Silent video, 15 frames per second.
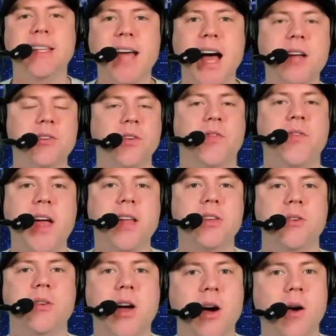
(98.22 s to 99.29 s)
Dodger fan
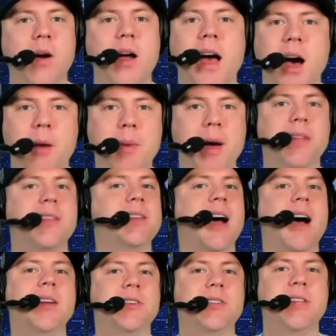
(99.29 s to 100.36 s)
you know about the
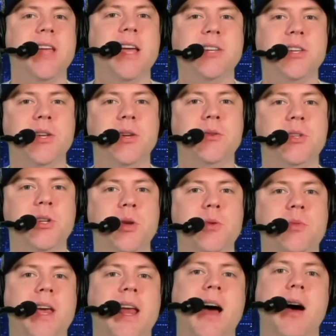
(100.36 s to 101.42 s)
Dodgers Nation YouTube
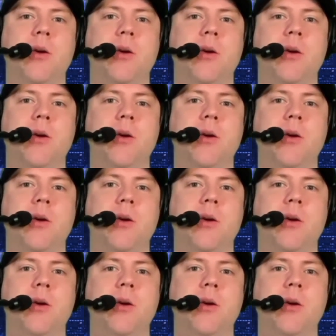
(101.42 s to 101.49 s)
channel.